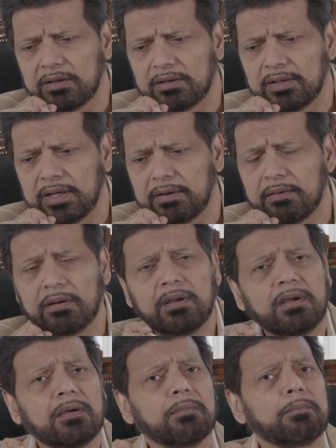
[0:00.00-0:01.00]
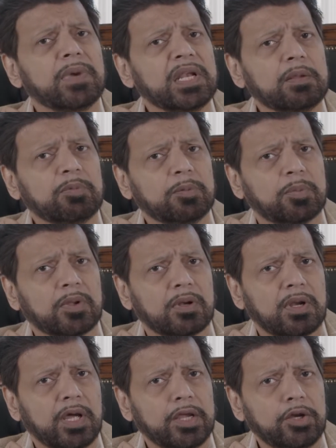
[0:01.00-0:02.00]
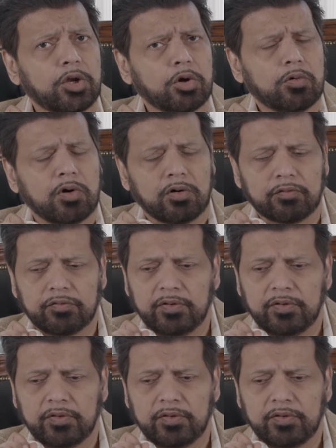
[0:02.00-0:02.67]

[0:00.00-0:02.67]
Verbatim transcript: than many people I know of,